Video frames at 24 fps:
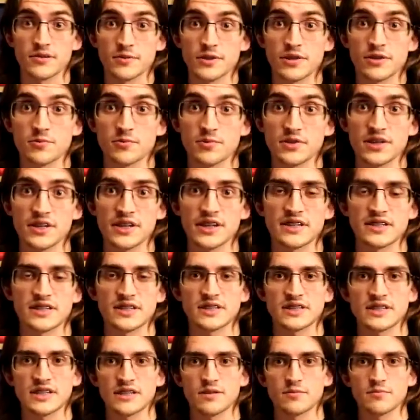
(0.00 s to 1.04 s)
We don't really get to
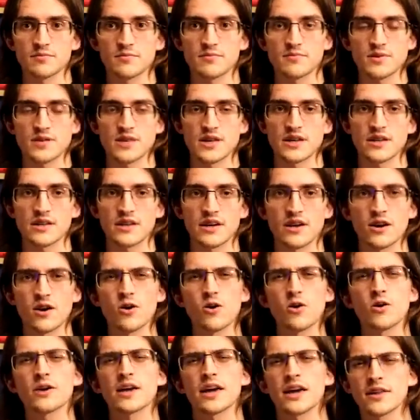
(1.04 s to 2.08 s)
see them think, like,
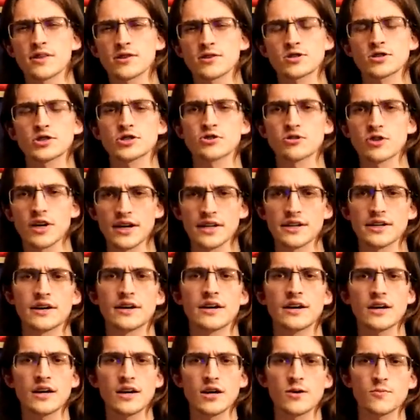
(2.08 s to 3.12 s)
oh, okay, they're just trying to
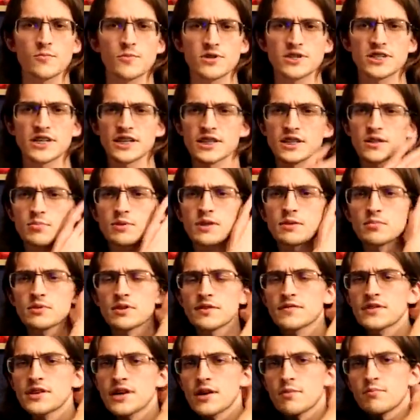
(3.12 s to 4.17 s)
protect the people
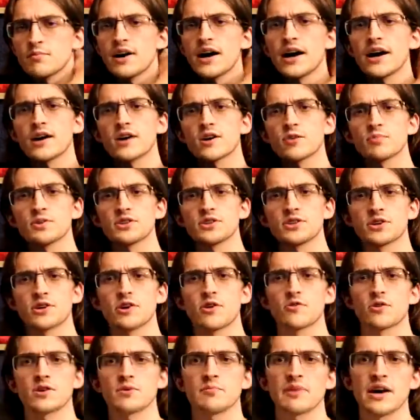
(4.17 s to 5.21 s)
of the Empire, but they're
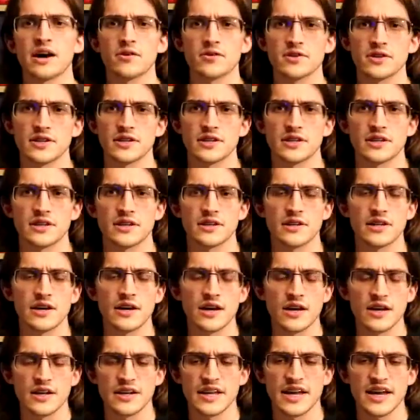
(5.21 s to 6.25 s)
going about it in a
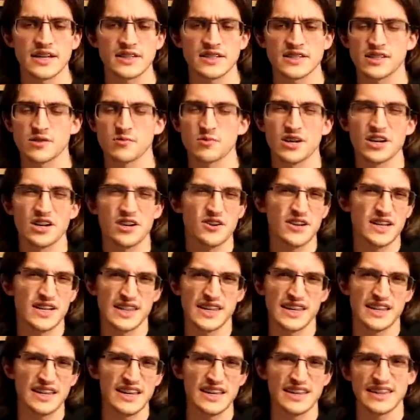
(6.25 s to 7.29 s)
nasty way or
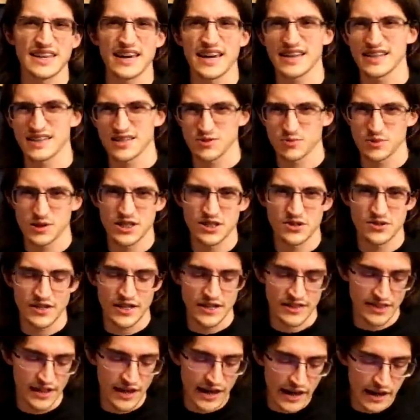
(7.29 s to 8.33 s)
anything like that. So we don't
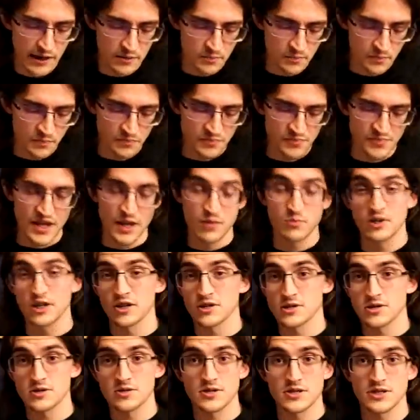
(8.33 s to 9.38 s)
get that. And we
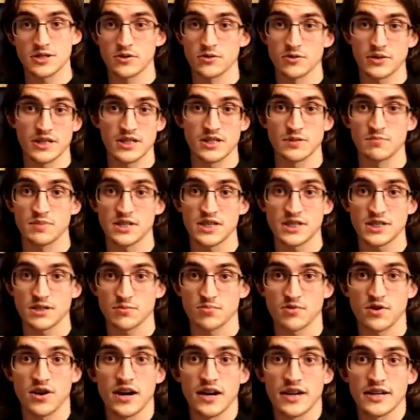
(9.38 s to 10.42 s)
also just don't get to be
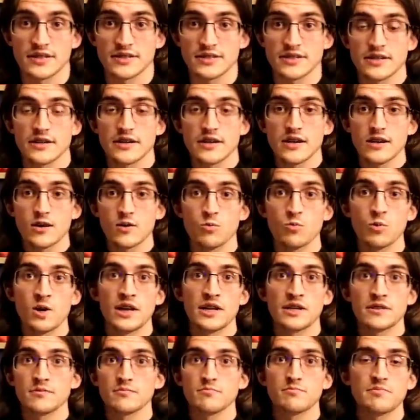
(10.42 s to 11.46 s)
surprised
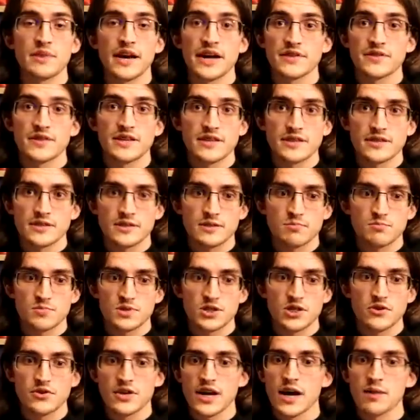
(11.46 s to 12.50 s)
when bad things
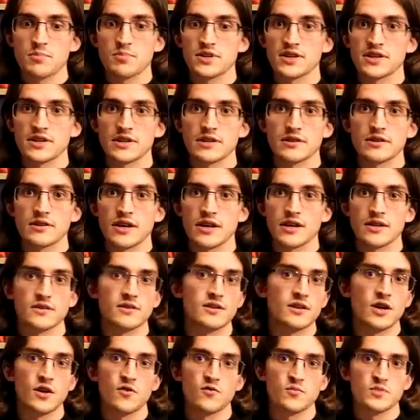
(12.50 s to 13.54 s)
start happening and
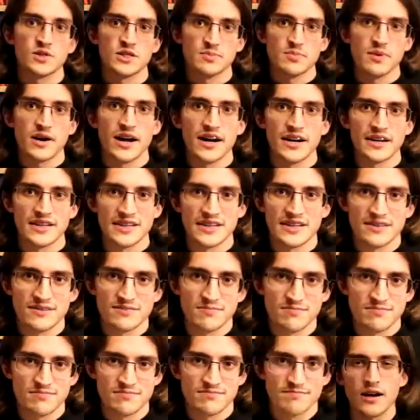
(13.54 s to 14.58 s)
the government's behind it.
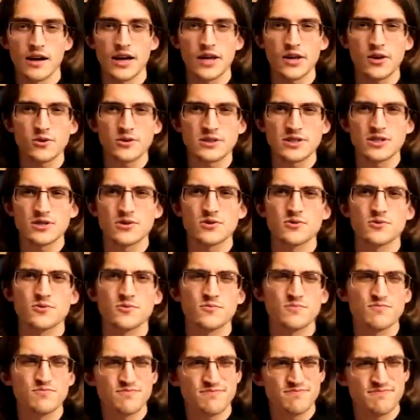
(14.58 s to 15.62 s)
I
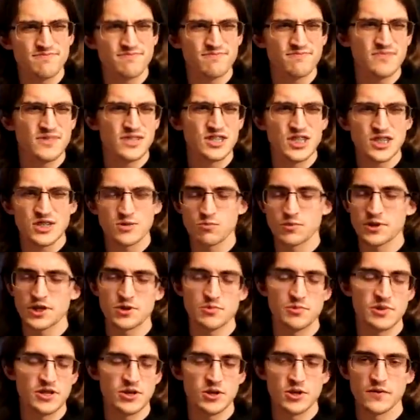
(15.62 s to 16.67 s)
also just
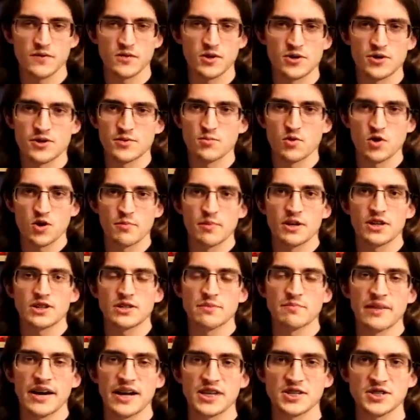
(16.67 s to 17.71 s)
wish we could have learned more about
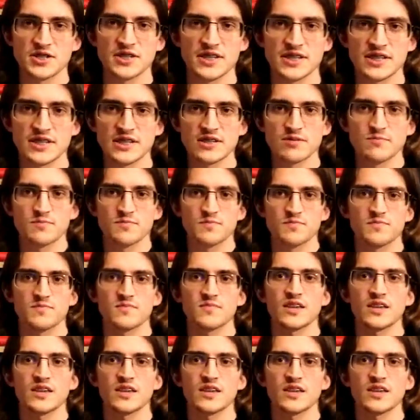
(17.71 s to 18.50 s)
the magic system.